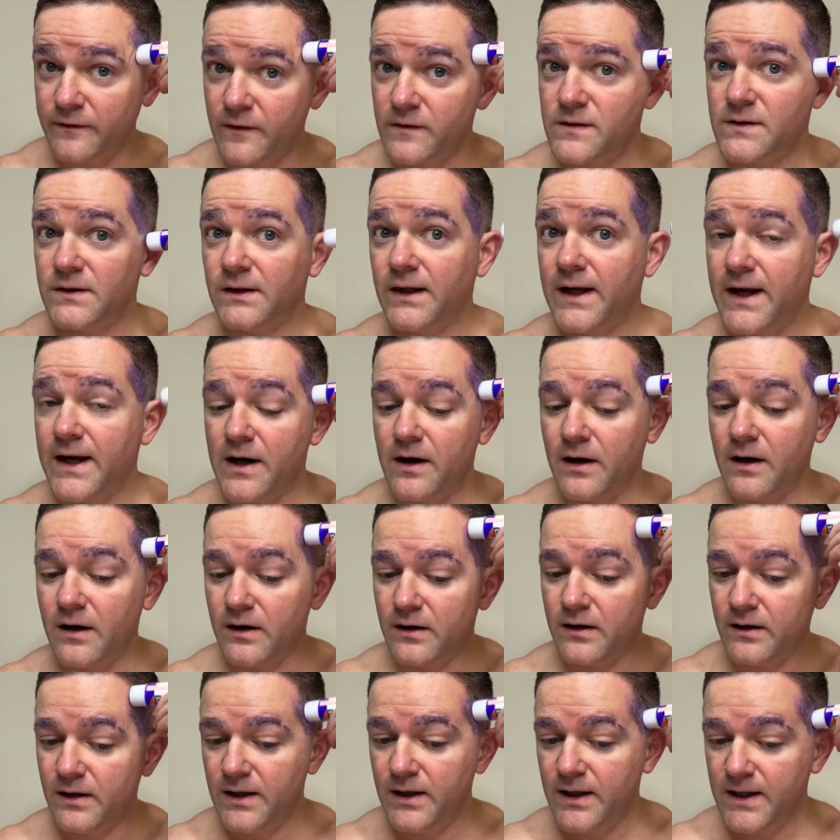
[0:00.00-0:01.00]

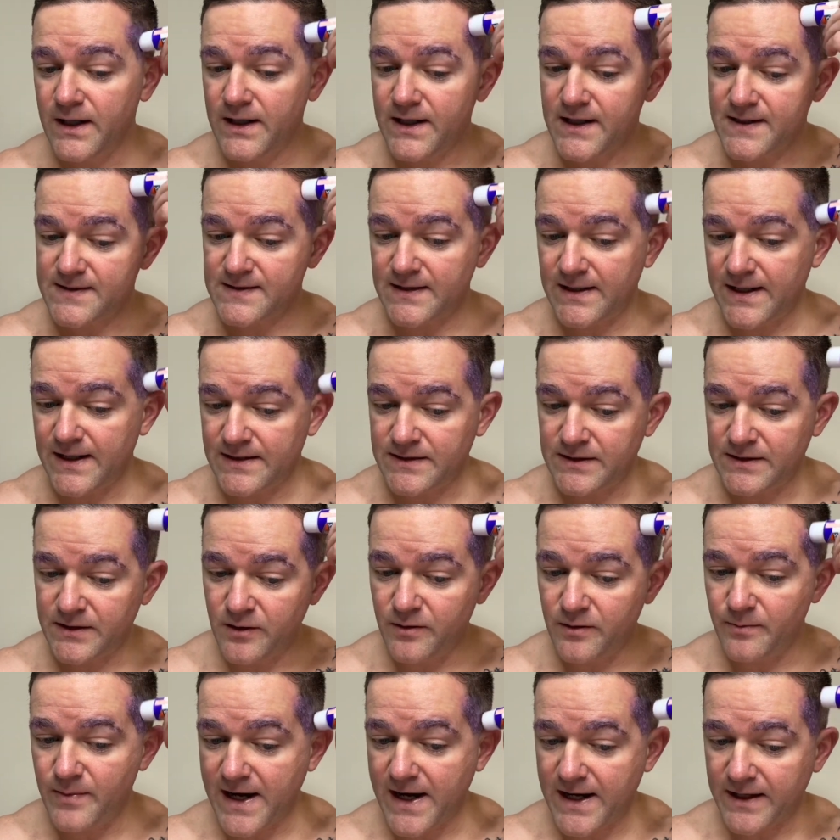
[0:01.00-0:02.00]
layer is I like to
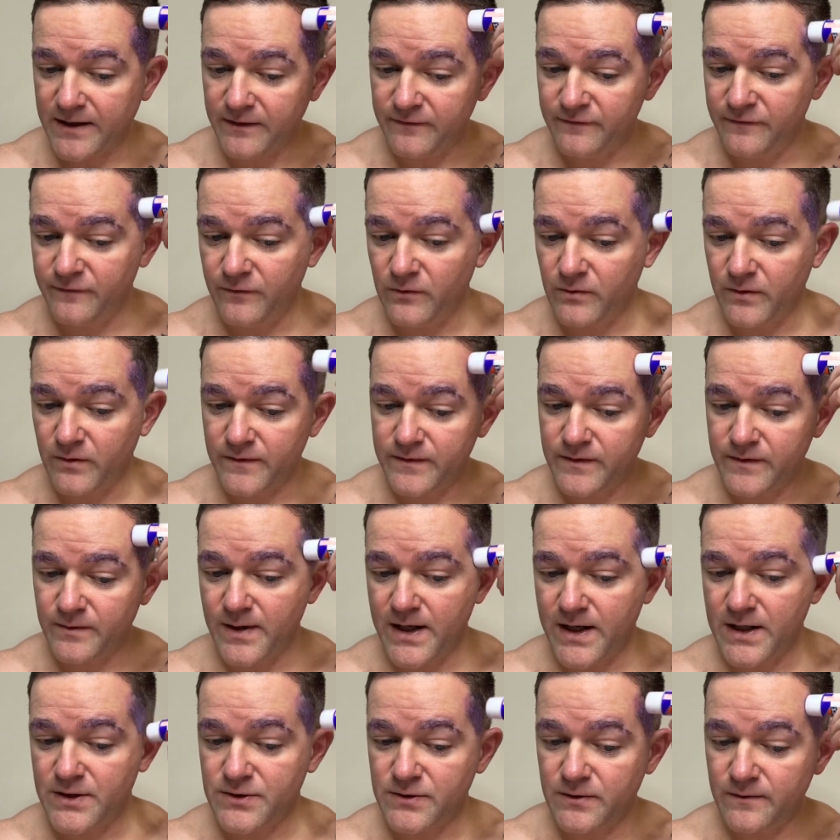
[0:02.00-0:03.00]
go back and forth to
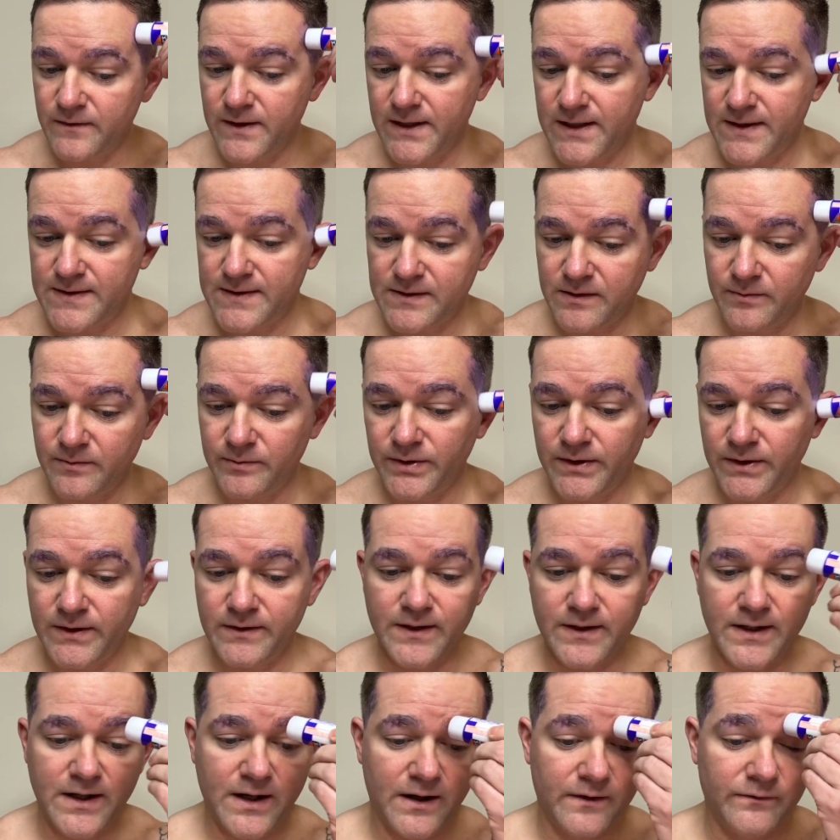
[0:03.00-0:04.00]
make sure that it's
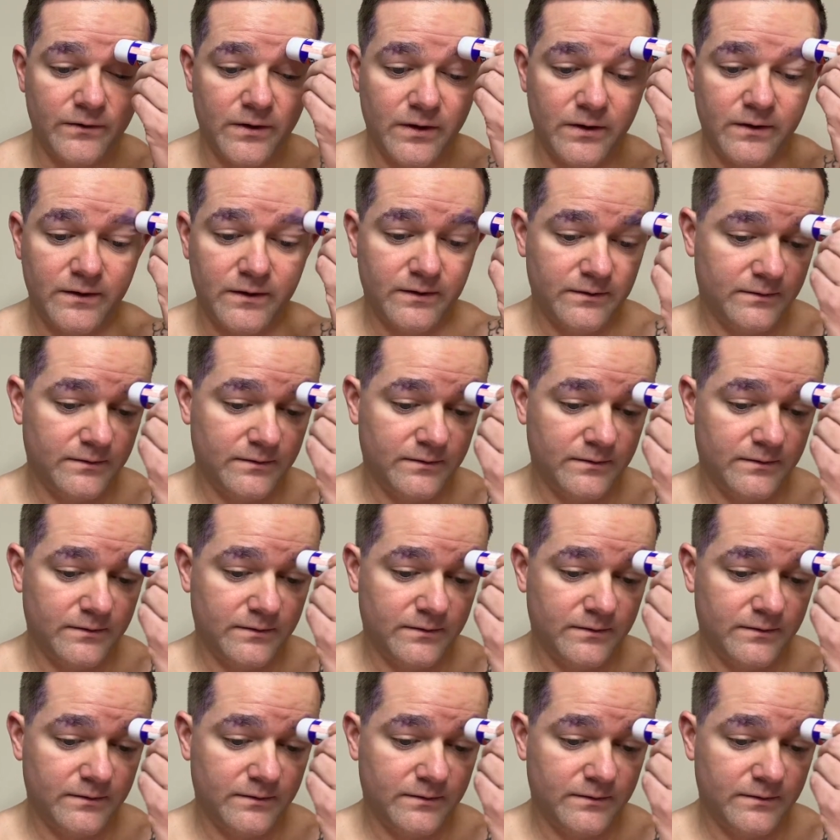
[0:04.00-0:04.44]
completely covered.